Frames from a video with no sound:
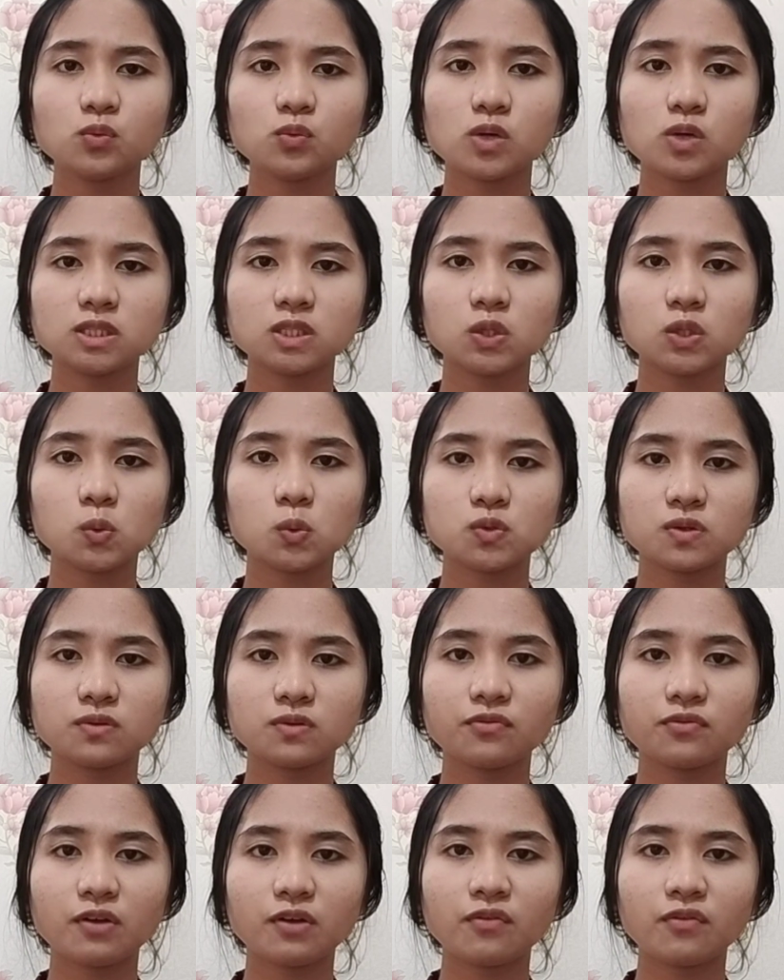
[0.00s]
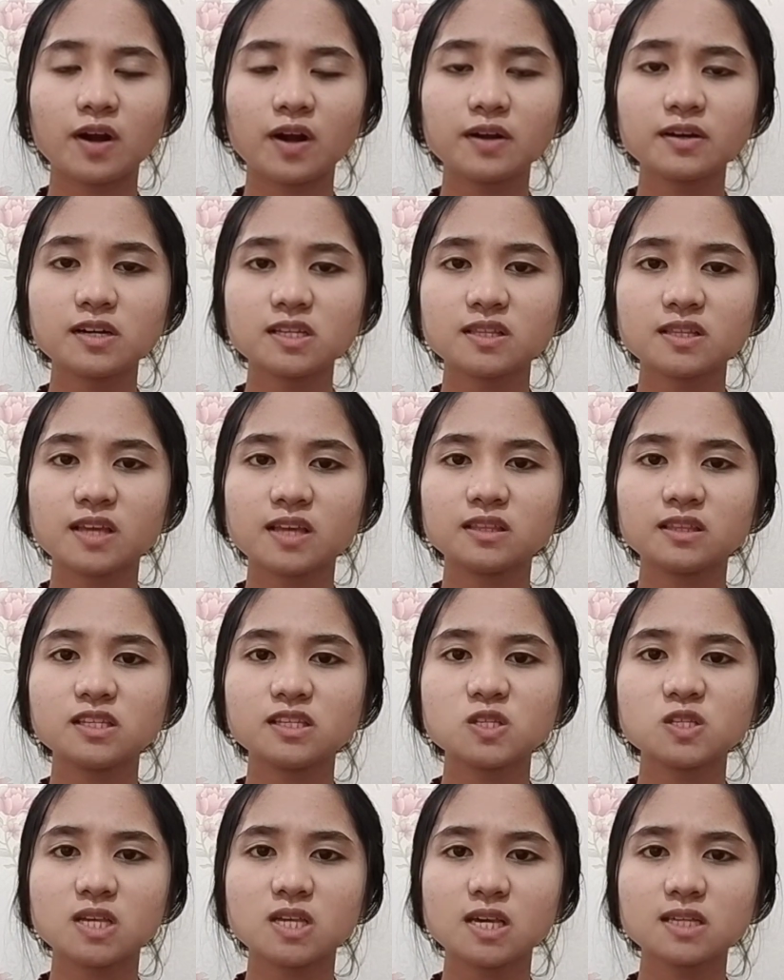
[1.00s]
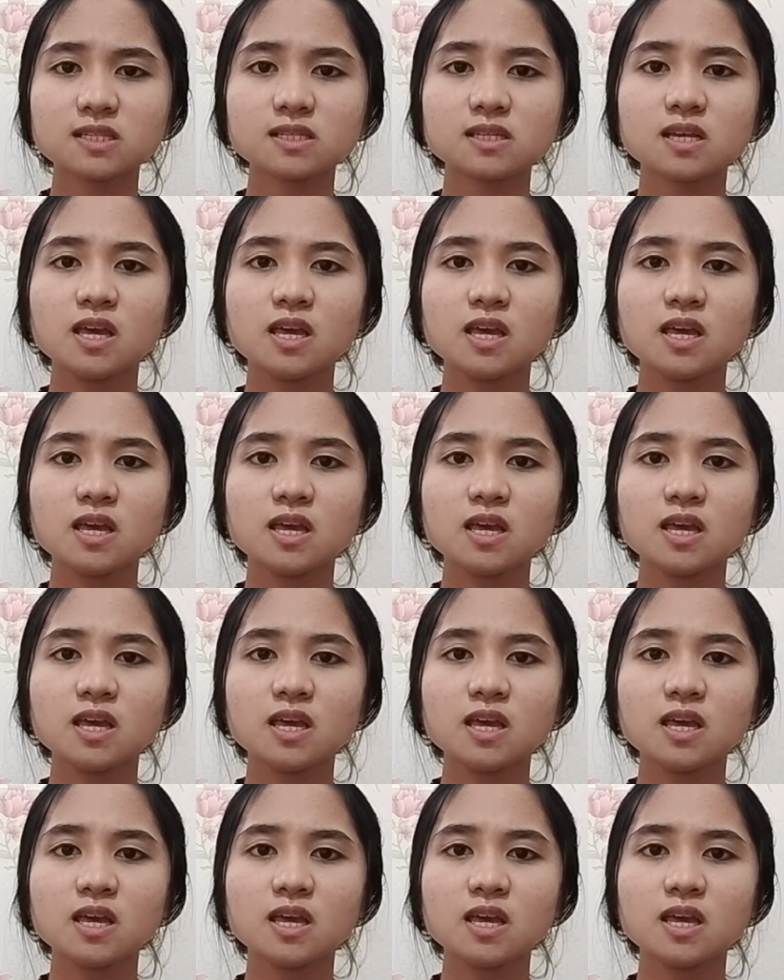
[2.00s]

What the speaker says: 1596.